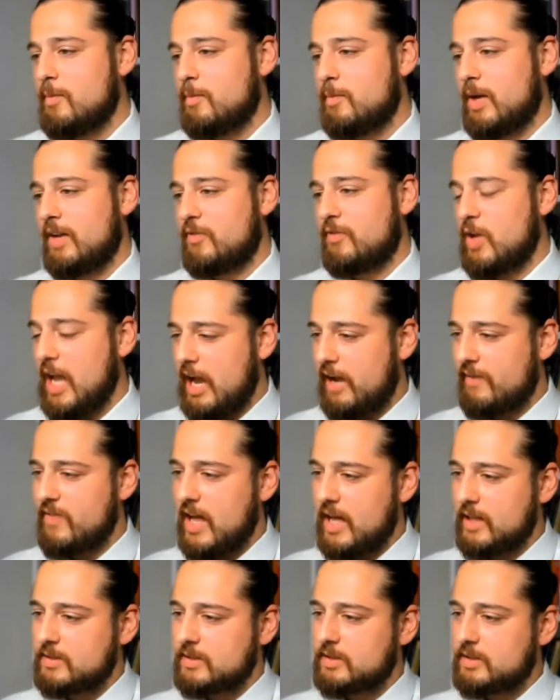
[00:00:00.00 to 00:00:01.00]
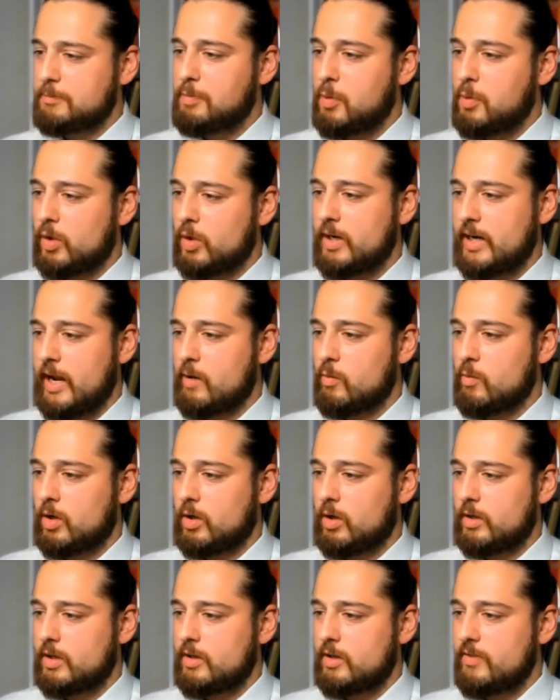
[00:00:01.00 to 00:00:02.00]
But if you have that support
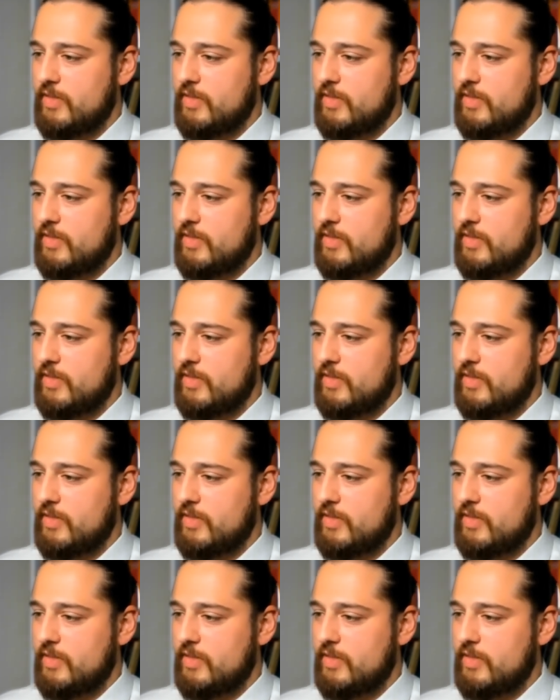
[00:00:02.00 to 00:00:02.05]
network,